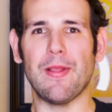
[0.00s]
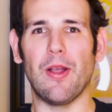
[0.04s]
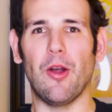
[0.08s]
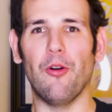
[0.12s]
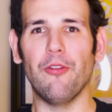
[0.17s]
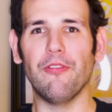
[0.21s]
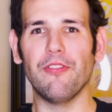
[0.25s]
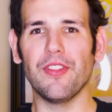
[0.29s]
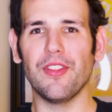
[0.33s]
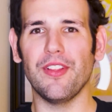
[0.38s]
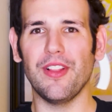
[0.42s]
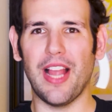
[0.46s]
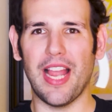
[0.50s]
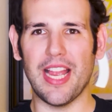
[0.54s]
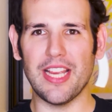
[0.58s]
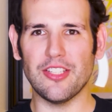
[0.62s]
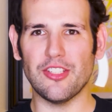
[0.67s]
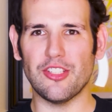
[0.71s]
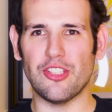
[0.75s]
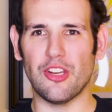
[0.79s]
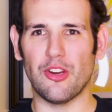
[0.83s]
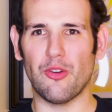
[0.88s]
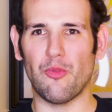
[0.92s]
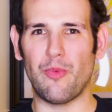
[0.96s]
Over the
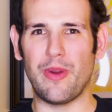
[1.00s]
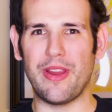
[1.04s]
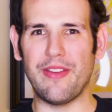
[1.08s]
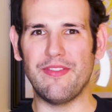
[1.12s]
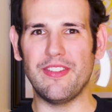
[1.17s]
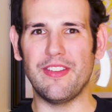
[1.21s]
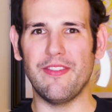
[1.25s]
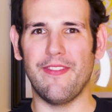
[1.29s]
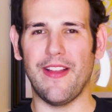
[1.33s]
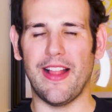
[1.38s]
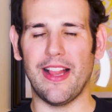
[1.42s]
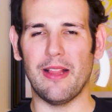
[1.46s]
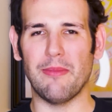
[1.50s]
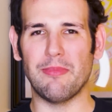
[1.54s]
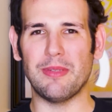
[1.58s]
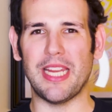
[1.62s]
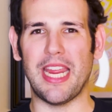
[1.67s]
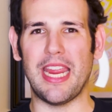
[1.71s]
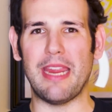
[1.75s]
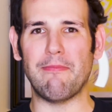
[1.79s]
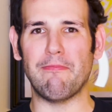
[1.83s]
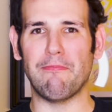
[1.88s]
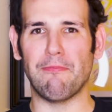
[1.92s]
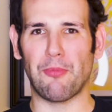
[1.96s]
last year, we've developed
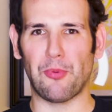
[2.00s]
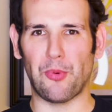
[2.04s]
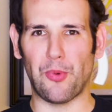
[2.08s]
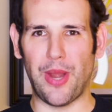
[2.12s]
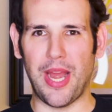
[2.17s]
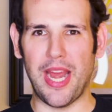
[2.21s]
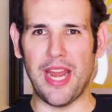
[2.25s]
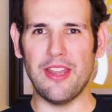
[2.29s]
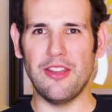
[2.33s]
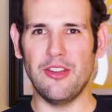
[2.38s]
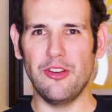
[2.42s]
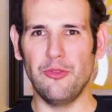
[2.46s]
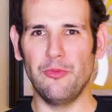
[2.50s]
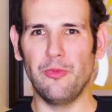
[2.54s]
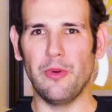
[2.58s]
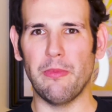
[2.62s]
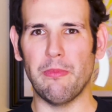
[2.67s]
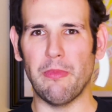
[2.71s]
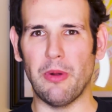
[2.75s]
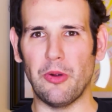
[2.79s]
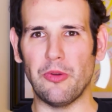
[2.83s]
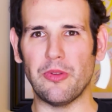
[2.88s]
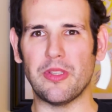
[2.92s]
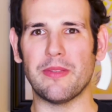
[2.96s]
a brand new
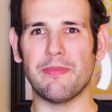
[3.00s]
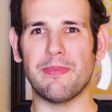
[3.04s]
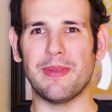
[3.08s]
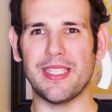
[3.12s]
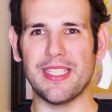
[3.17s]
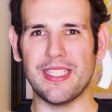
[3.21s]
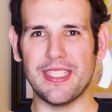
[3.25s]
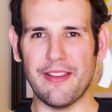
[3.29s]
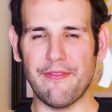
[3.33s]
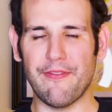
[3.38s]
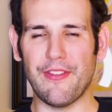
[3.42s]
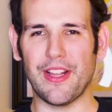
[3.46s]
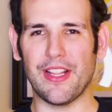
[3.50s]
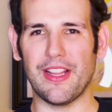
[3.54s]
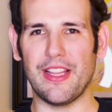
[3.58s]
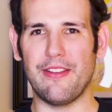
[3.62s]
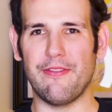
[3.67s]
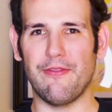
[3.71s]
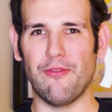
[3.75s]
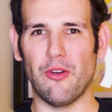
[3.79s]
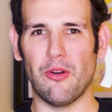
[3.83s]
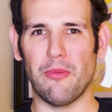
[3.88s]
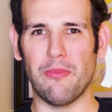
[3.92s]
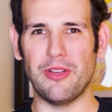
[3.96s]
remote specifically
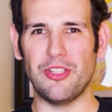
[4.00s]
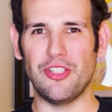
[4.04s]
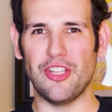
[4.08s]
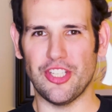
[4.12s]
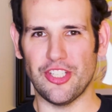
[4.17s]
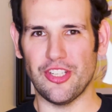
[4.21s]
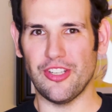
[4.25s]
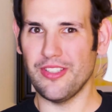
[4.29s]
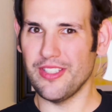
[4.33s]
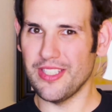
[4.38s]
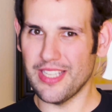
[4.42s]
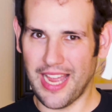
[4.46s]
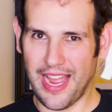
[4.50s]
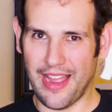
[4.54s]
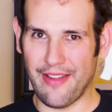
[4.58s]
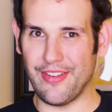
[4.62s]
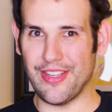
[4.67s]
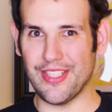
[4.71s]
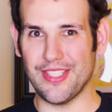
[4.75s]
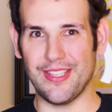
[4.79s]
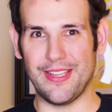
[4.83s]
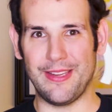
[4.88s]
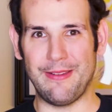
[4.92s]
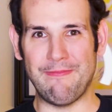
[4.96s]
for magicians,
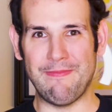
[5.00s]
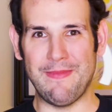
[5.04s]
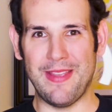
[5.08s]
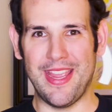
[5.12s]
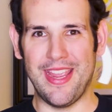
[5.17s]
obviously.